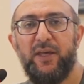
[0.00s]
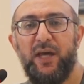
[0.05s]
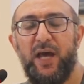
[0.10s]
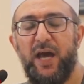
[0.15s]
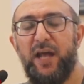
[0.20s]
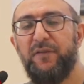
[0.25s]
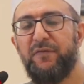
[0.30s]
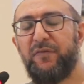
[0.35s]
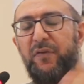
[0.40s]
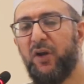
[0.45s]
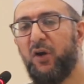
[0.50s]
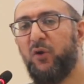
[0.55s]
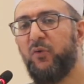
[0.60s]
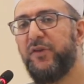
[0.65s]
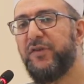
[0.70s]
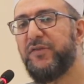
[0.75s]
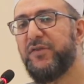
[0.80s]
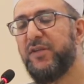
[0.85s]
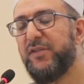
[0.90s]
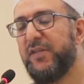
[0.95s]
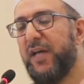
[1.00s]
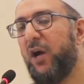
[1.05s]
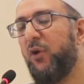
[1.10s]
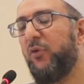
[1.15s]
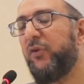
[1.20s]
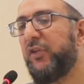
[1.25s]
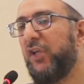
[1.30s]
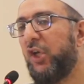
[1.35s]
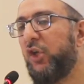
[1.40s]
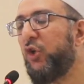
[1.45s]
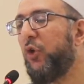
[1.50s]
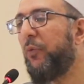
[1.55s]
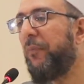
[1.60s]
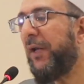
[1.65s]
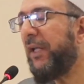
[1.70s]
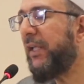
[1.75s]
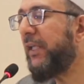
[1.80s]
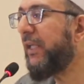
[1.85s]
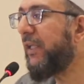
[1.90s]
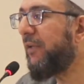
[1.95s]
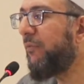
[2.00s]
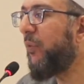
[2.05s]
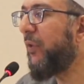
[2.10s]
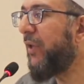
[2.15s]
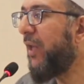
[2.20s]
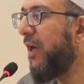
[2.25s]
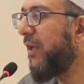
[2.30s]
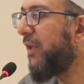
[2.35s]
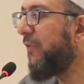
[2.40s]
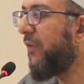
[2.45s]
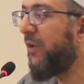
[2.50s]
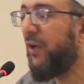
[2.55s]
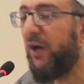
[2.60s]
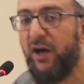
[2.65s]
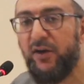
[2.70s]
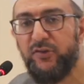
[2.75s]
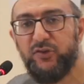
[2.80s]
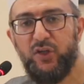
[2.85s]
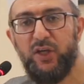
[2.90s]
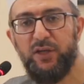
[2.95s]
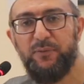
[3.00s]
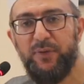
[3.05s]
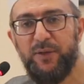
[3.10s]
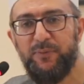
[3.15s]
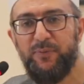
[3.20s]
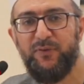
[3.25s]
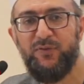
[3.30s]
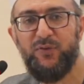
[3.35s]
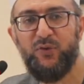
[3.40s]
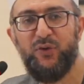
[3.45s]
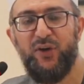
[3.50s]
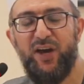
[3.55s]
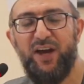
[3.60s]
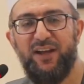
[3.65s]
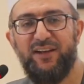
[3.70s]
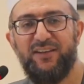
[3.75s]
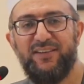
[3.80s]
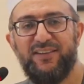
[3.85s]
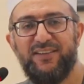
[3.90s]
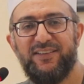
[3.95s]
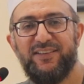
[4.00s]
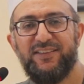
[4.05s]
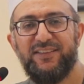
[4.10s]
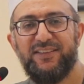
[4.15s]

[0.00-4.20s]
And Fir'aun says, how dare you believe without even asking me beforehand?